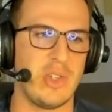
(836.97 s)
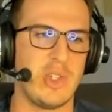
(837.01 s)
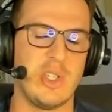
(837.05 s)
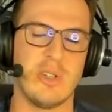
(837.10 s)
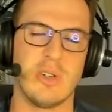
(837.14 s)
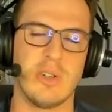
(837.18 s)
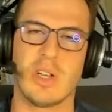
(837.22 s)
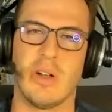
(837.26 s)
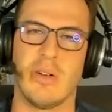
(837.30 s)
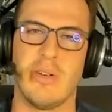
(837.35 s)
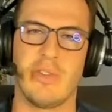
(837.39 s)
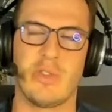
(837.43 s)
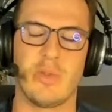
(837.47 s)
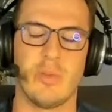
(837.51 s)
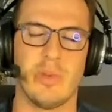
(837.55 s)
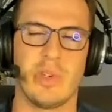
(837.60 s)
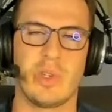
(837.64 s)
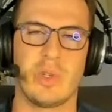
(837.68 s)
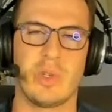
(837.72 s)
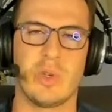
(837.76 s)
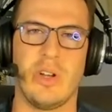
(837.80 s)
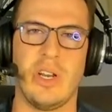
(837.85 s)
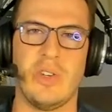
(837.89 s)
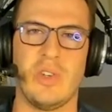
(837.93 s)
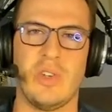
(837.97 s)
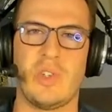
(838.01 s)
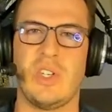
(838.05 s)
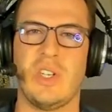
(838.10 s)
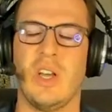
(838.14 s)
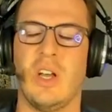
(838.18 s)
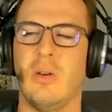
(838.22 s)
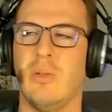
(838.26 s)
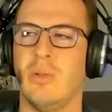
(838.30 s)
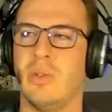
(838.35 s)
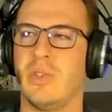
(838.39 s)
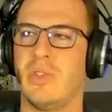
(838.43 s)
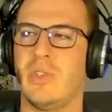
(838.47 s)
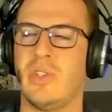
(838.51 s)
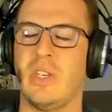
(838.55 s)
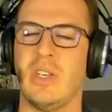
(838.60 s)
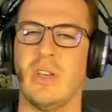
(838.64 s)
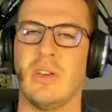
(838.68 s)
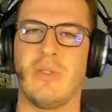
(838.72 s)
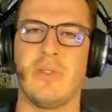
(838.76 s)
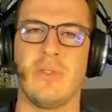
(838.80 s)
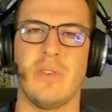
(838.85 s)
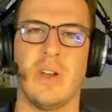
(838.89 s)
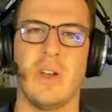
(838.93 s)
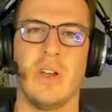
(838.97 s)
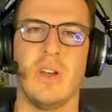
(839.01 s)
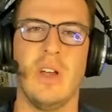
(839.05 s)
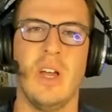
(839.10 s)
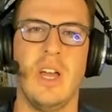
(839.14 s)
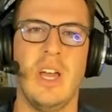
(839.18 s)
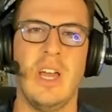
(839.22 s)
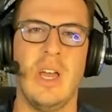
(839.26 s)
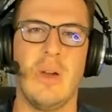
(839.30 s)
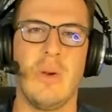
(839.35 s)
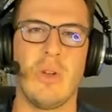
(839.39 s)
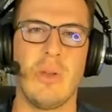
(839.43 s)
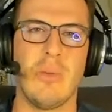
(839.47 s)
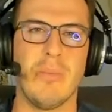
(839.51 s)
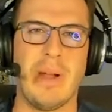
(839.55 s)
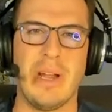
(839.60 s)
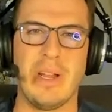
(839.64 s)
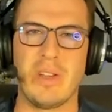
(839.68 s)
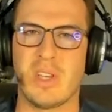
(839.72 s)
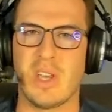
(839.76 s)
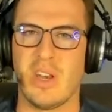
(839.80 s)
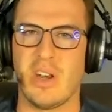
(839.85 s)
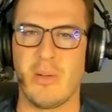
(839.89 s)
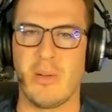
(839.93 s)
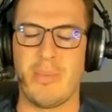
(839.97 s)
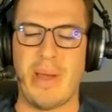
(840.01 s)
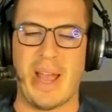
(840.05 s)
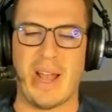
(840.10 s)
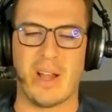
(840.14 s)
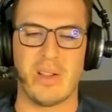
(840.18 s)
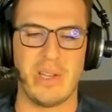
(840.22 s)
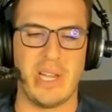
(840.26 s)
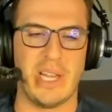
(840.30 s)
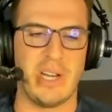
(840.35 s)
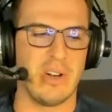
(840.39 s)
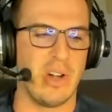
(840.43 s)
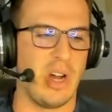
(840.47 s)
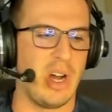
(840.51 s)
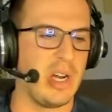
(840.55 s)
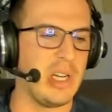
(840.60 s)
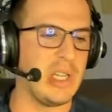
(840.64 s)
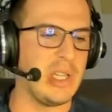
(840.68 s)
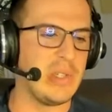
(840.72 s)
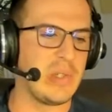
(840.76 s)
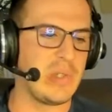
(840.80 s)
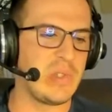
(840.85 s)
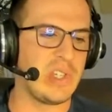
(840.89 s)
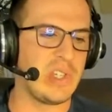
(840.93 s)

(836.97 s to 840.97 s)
She recovers from a torn ACL. We'll see if we might get her back later on in the